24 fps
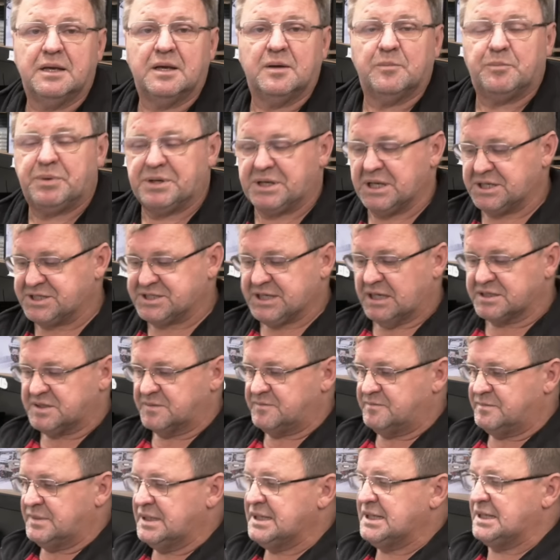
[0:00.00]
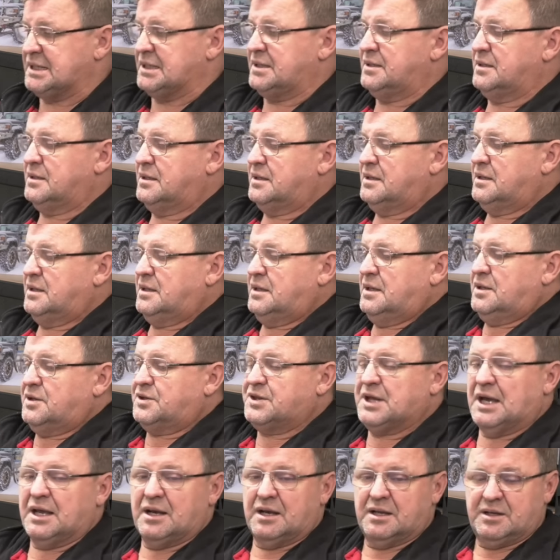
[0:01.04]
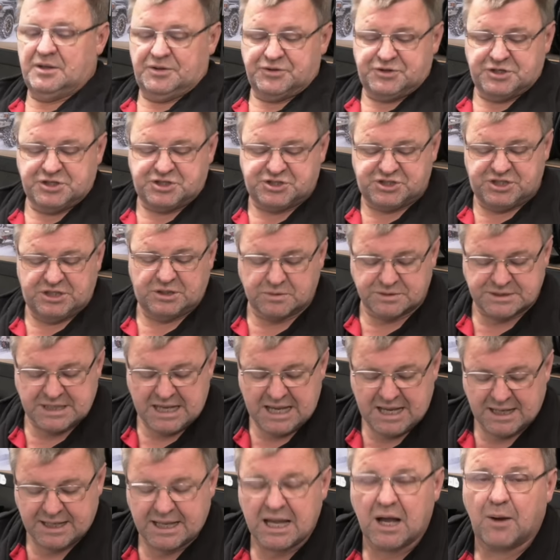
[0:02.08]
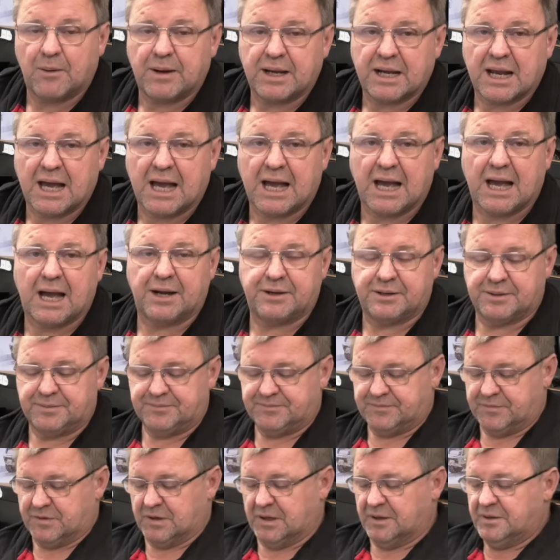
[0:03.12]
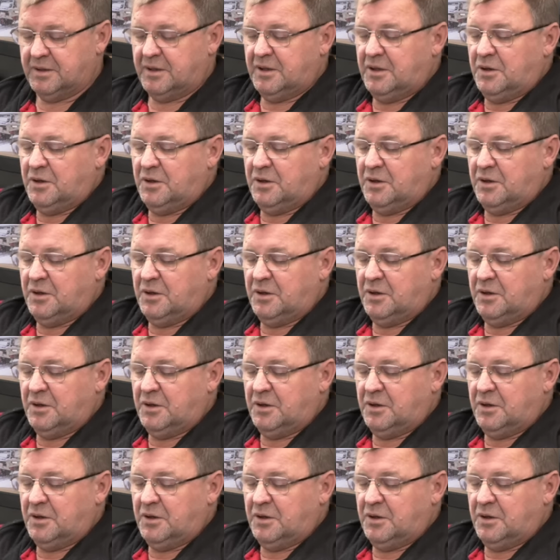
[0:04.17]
but it doesn't mean that the seals aren't going hard, right?